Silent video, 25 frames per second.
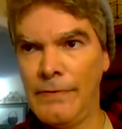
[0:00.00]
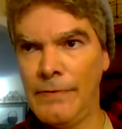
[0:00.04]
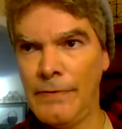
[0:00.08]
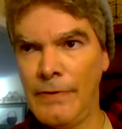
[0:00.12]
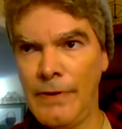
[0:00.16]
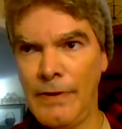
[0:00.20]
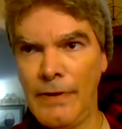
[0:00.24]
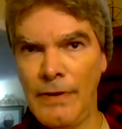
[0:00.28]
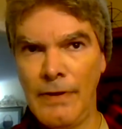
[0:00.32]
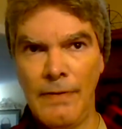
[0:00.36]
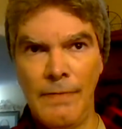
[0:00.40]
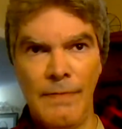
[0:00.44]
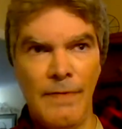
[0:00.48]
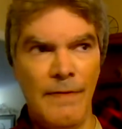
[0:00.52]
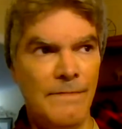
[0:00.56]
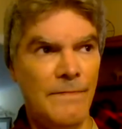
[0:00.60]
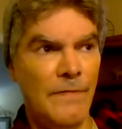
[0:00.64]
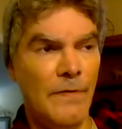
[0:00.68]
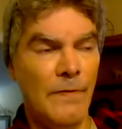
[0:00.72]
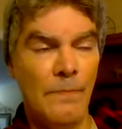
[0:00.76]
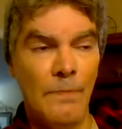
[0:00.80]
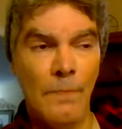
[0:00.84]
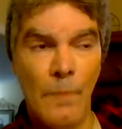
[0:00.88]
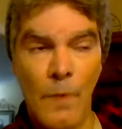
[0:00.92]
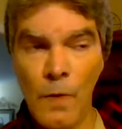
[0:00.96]
If
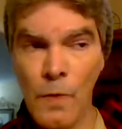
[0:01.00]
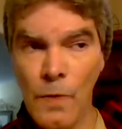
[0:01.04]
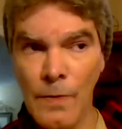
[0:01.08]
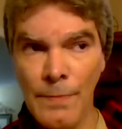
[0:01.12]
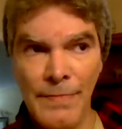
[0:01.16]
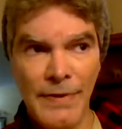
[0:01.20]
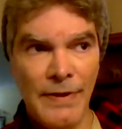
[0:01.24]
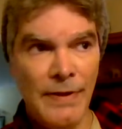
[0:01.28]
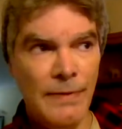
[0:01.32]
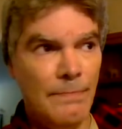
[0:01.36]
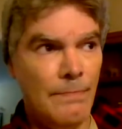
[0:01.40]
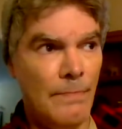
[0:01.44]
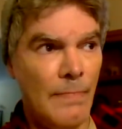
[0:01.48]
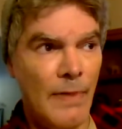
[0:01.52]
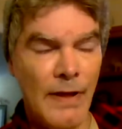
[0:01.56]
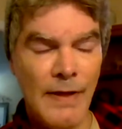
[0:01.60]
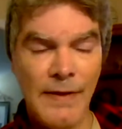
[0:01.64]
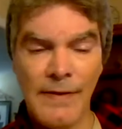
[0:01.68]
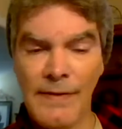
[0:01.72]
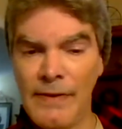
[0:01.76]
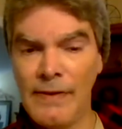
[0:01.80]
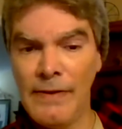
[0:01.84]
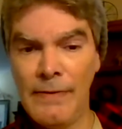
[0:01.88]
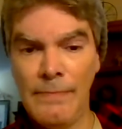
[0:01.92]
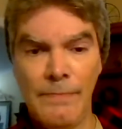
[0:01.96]
you're Mormon,
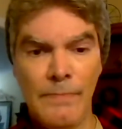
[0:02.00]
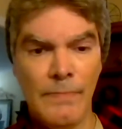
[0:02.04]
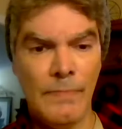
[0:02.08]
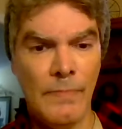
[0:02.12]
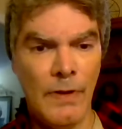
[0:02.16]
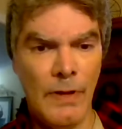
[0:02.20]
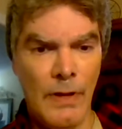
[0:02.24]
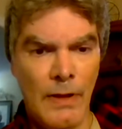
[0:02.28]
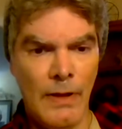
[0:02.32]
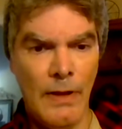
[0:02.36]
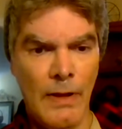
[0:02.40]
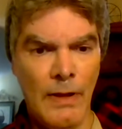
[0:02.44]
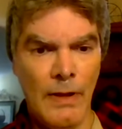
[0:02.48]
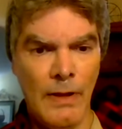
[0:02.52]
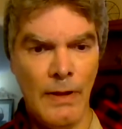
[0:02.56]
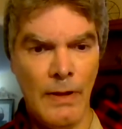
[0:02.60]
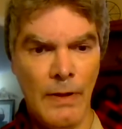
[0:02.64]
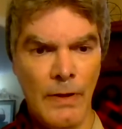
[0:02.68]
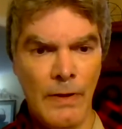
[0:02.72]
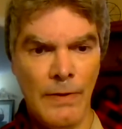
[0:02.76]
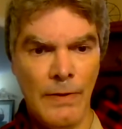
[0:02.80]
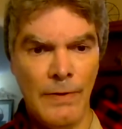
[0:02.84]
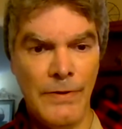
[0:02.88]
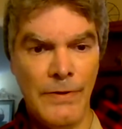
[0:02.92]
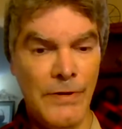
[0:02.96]
Muslim,
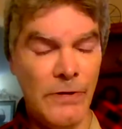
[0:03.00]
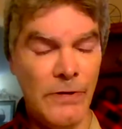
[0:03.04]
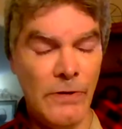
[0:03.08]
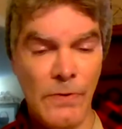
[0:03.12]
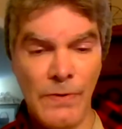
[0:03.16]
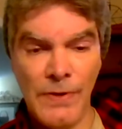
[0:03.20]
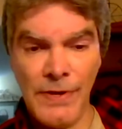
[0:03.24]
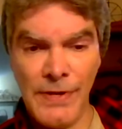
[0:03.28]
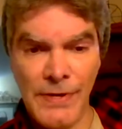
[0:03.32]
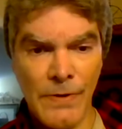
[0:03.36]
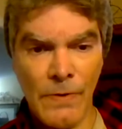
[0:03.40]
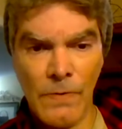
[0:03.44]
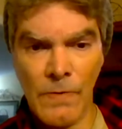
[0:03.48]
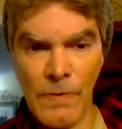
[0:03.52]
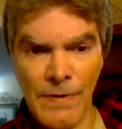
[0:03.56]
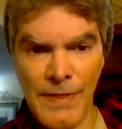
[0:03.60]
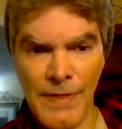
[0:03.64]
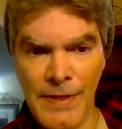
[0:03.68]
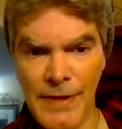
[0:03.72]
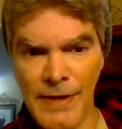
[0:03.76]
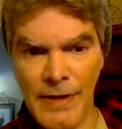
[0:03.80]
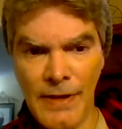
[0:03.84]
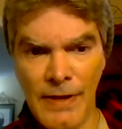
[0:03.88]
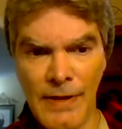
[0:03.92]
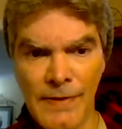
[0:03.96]
Jewish,
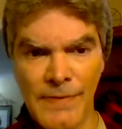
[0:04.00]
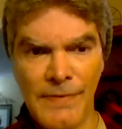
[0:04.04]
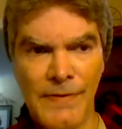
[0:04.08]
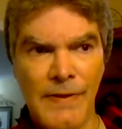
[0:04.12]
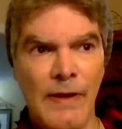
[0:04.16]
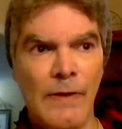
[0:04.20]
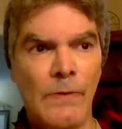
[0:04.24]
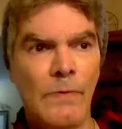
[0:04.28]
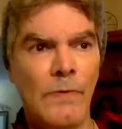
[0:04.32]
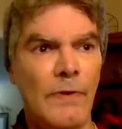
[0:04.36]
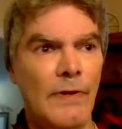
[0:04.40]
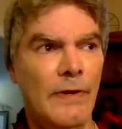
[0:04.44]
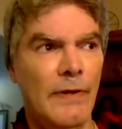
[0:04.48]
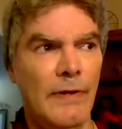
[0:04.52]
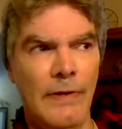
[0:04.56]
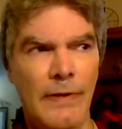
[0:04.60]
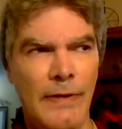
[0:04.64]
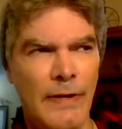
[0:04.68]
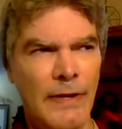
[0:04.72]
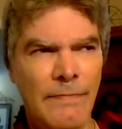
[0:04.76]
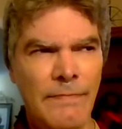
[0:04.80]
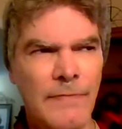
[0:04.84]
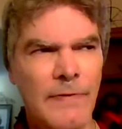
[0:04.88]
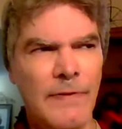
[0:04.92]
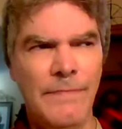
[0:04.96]
Orthodox, they will,
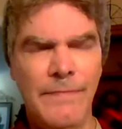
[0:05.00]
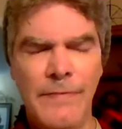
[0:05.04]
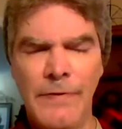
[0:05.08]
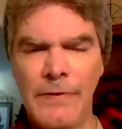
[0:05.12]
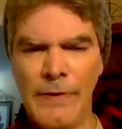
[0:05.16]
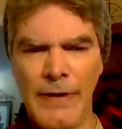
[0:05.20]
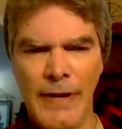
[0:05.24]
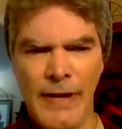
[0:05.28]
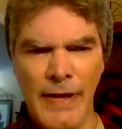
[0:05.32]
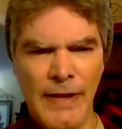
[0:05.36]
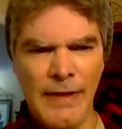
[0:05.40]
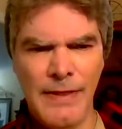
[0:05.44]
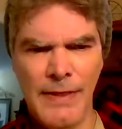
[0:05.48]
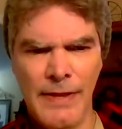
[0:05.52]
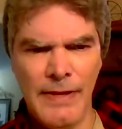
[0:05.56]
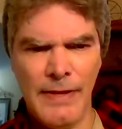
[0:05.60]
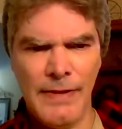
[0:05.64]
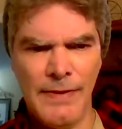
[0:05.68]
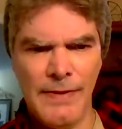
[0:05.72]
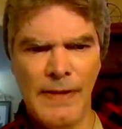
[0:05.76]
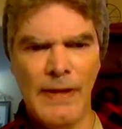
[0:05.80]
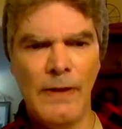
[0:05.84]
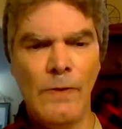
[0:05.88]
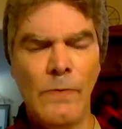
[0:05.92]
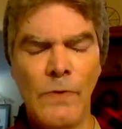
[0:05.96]
even if you're an
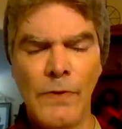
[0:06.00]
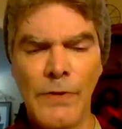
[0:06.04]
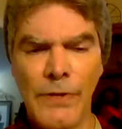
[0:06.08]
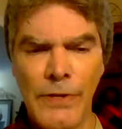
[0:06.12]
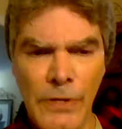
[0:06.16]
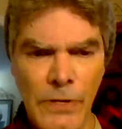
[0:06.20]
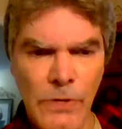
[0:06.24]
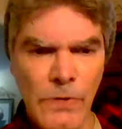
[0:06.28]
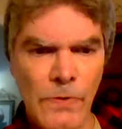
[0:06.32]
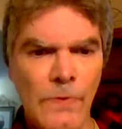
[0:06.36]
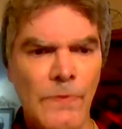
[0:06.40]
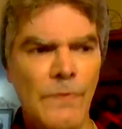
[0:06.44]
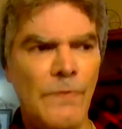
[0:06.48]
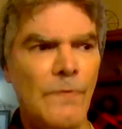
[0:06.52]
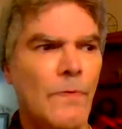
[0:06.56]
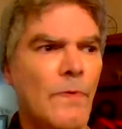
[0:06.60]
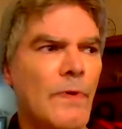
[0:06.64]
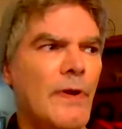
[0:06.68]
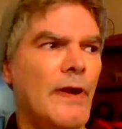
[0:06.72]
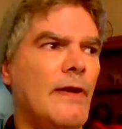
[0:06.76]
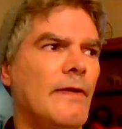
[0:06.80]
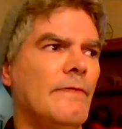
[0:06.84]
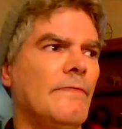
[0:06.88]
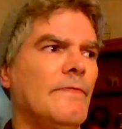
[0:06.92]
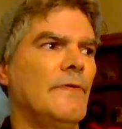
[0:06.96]
atheist, they will use
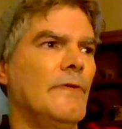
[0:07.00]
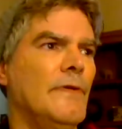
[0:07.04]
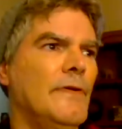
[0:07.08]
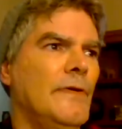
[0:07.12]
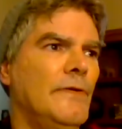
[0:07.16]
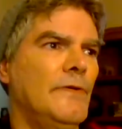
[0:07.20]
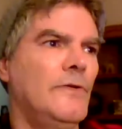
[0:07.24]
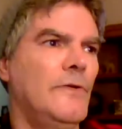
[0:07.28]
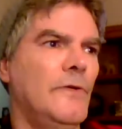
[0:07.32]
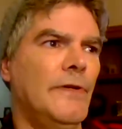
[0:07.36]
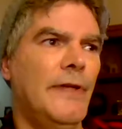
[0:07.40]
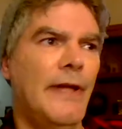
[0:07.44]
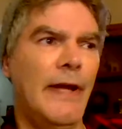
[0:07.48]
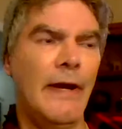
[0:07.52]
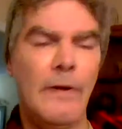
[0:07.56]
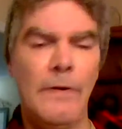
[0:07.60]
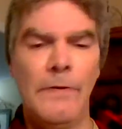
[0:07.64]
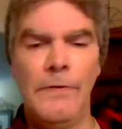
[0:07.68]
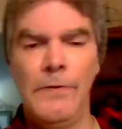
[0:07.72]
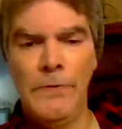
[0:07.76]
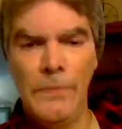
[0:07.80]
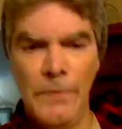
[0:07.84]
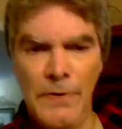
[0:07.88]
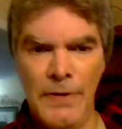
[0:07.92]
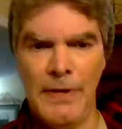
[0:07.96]
whatever to tear
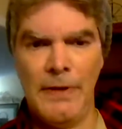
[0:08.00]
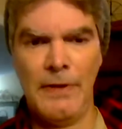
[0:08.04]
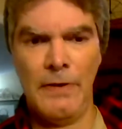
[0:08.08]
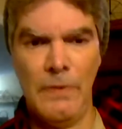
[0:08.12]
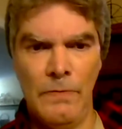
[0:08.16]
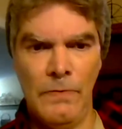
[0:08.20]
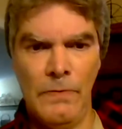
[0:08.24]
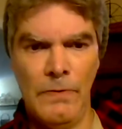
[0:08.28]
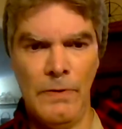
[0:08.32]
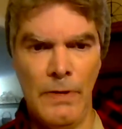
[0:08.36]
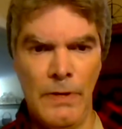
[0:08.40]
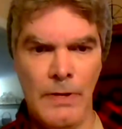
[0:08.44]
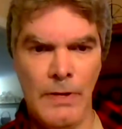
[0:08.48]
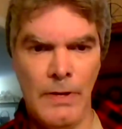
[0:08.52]
you down.